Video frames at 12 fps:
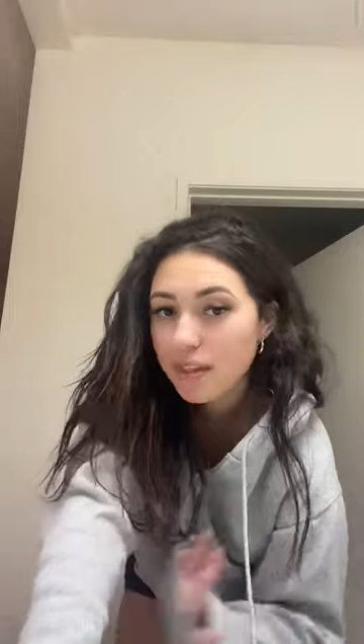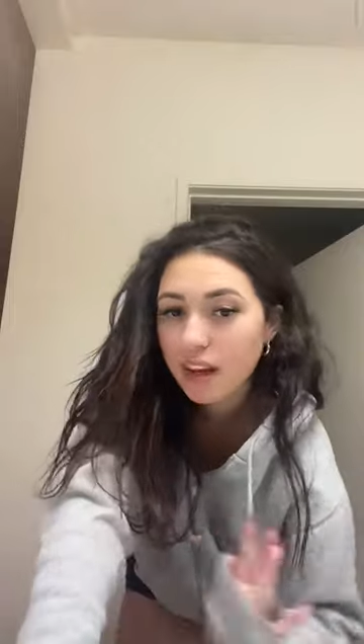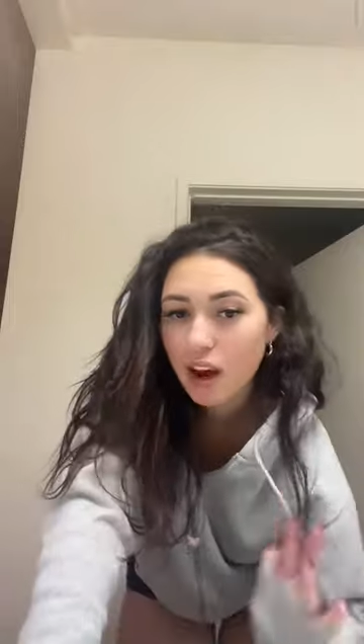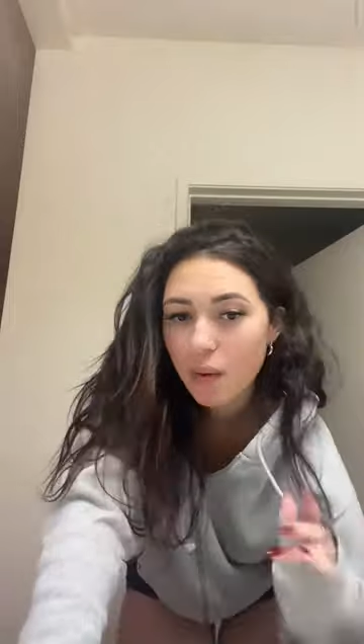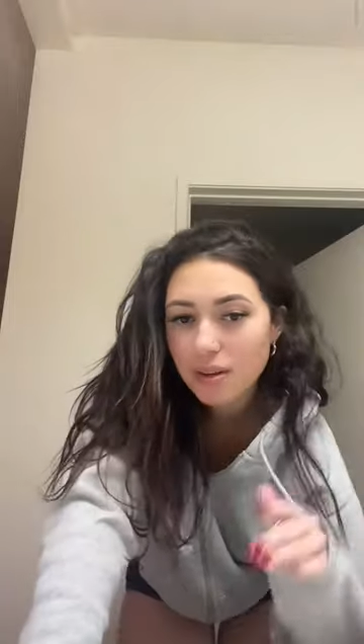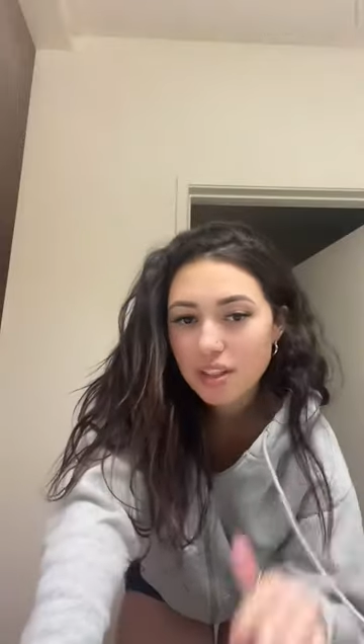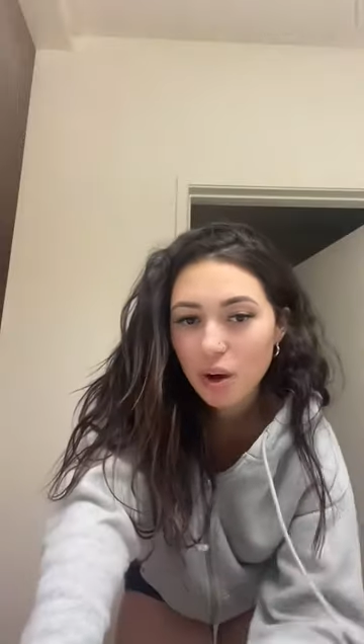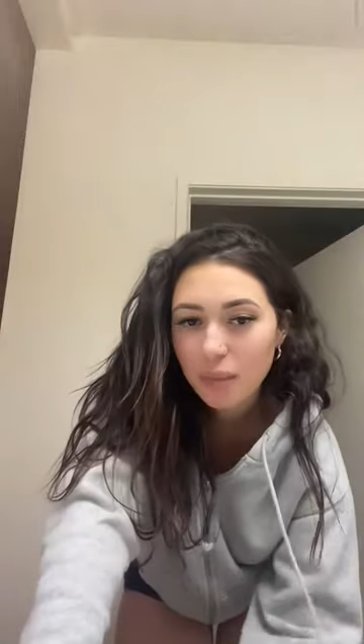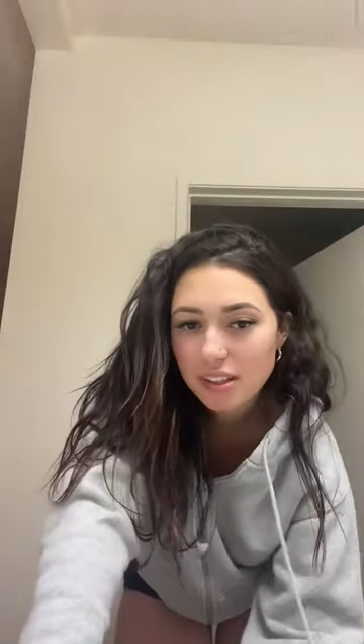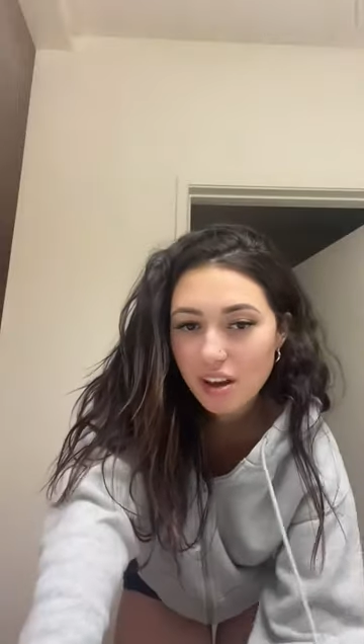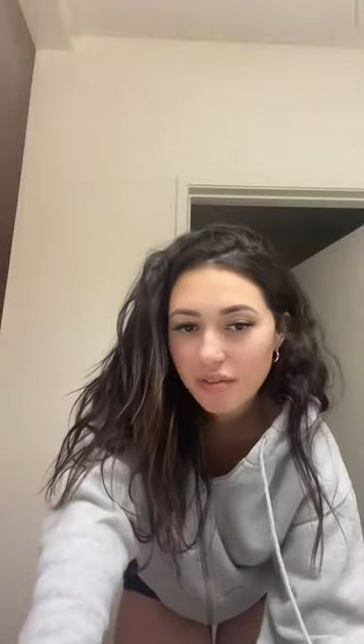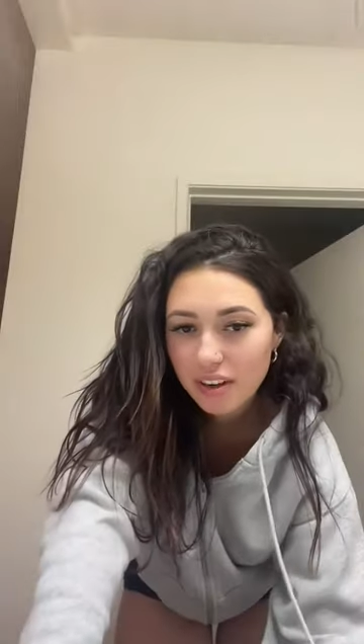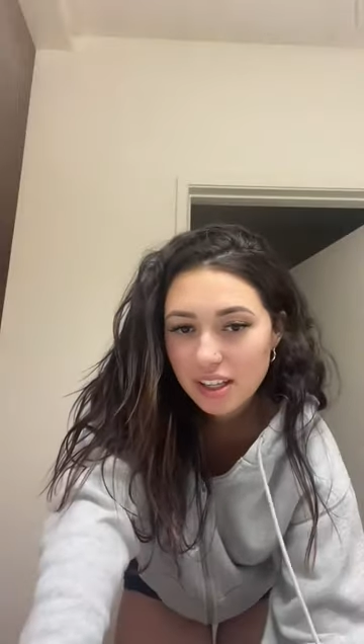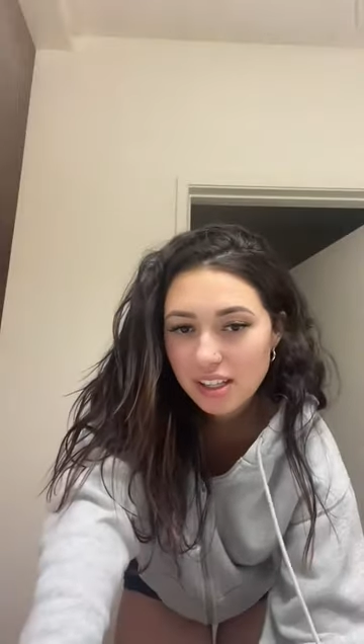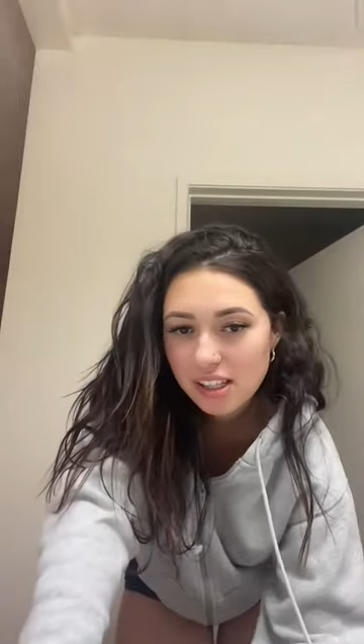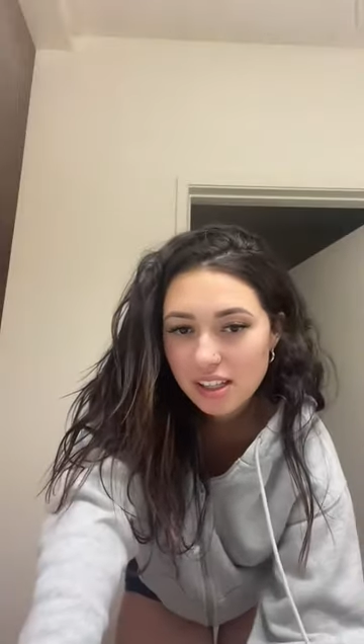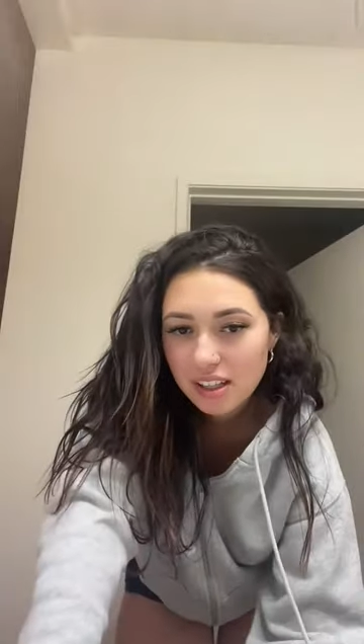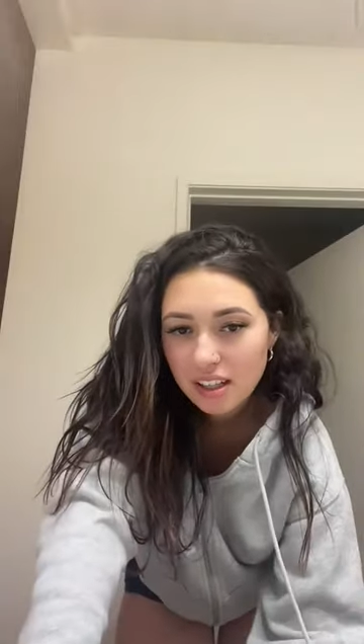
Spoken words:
thing I always tell myself is?